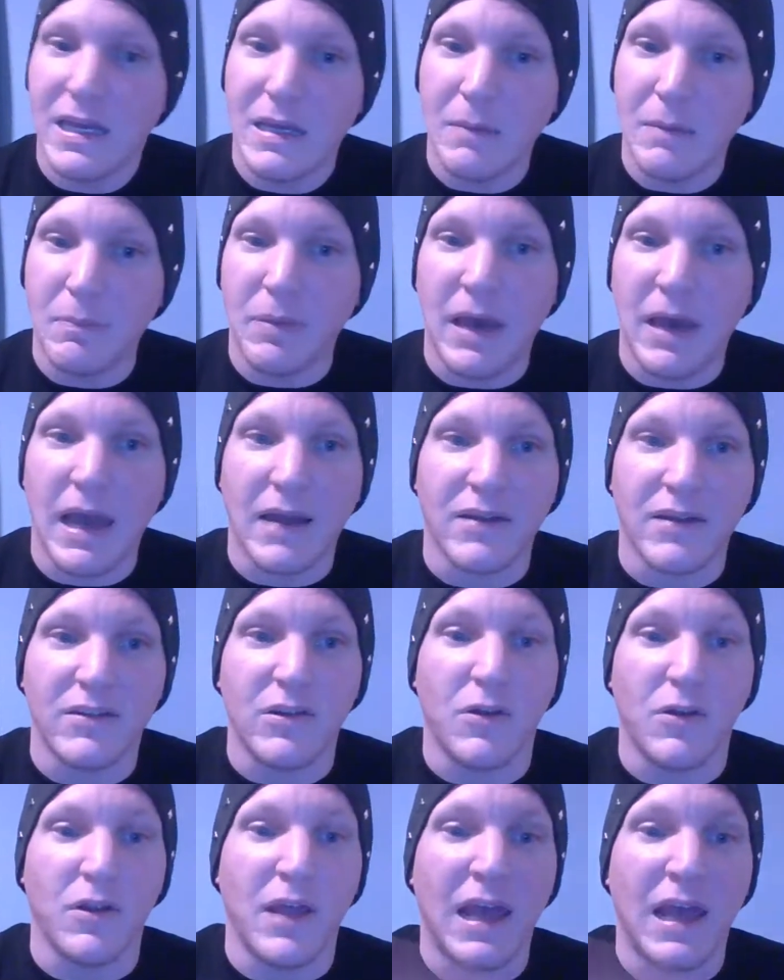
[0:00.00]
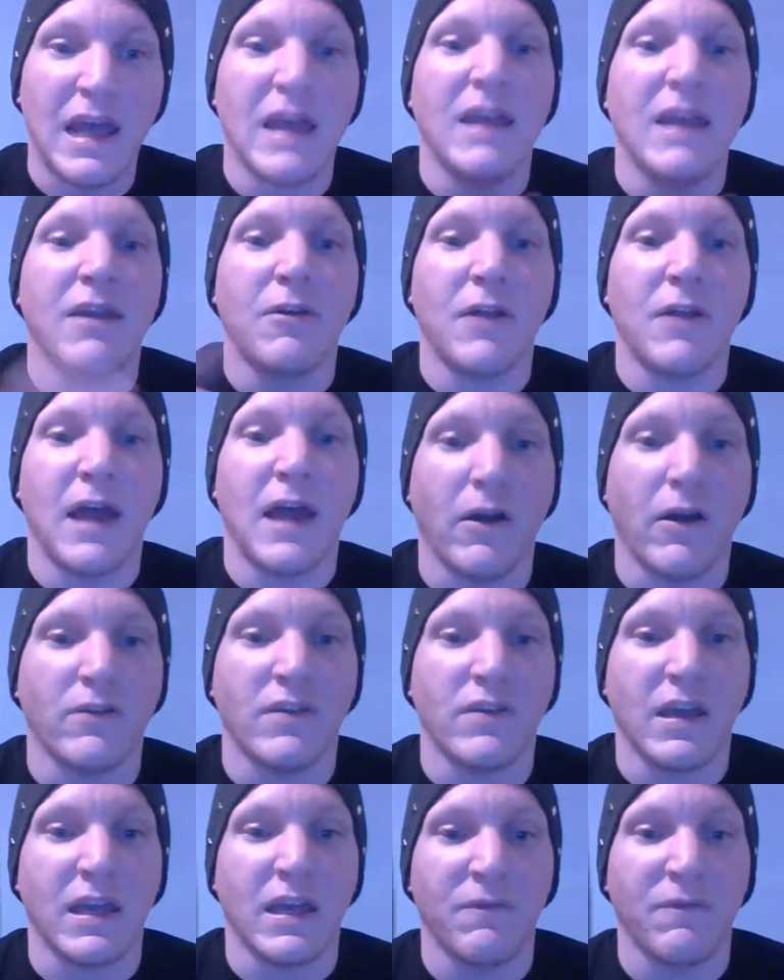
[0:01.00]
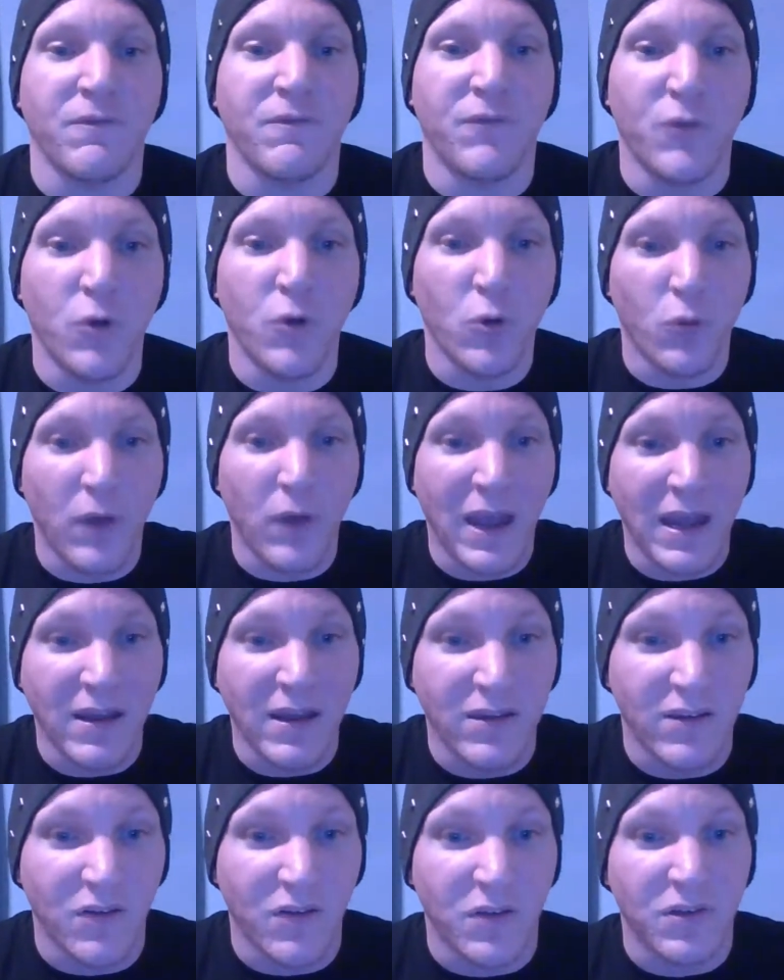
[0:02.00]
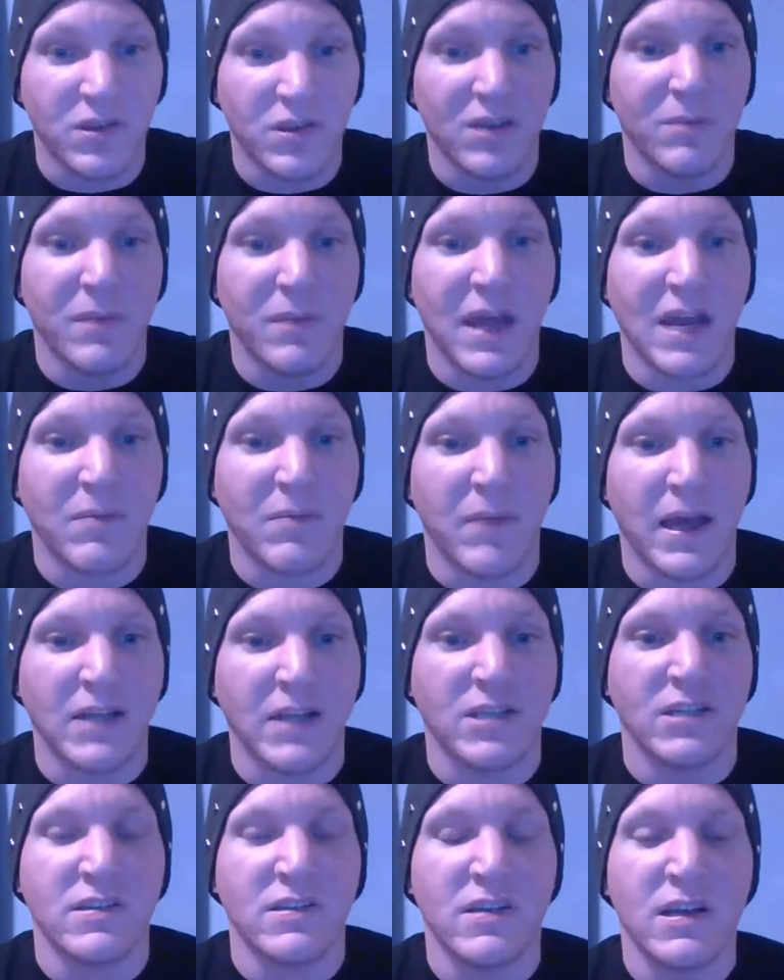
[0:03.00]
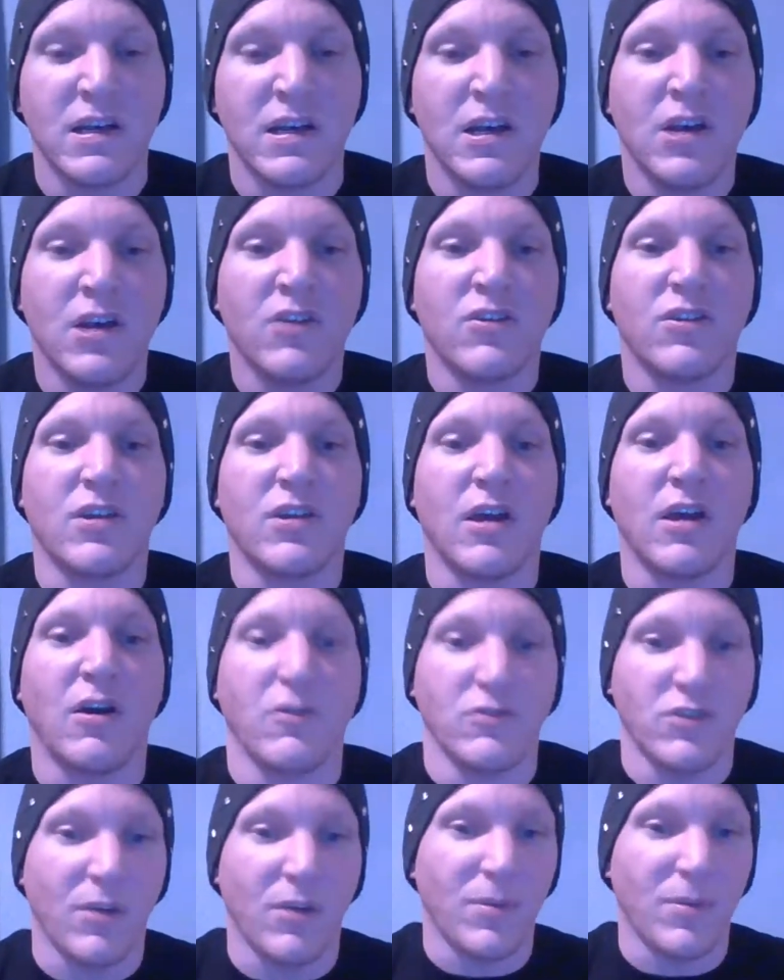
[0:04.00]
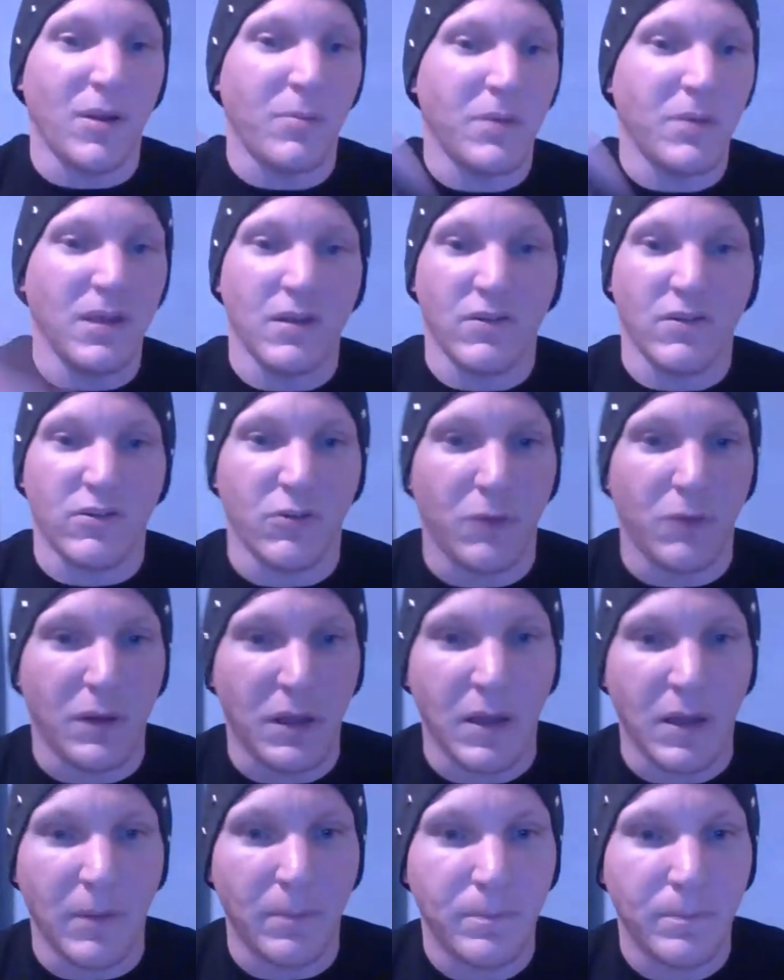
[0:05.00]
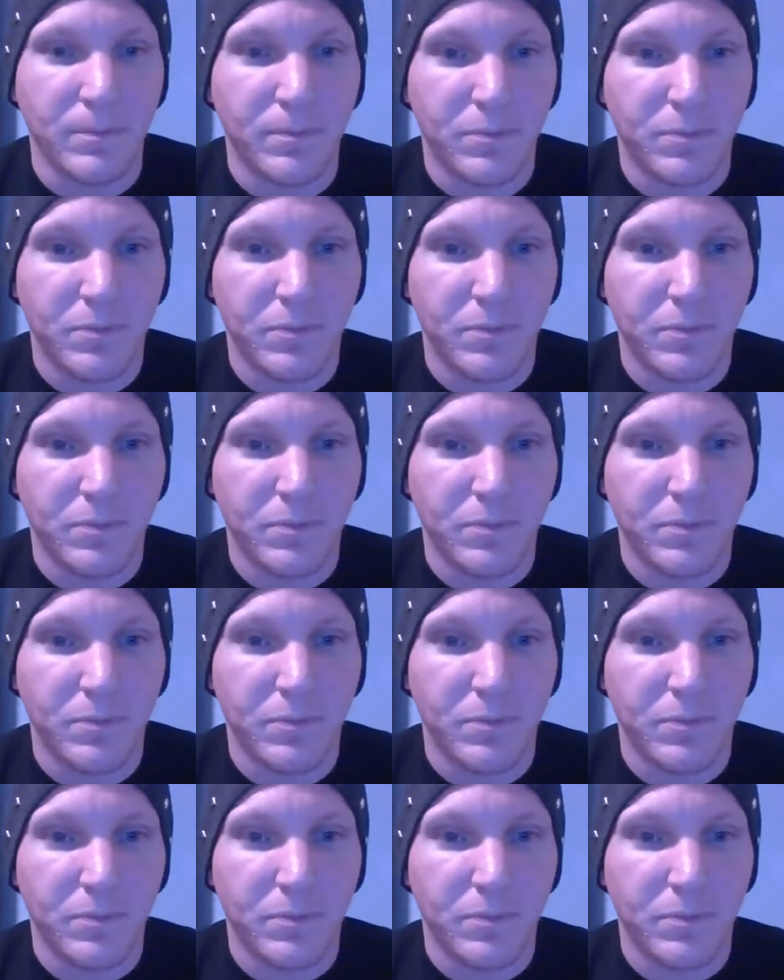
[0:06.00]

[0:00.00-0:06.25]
Impact. So they are now taking full reins of the cinematic matches. So now WWE is doing them.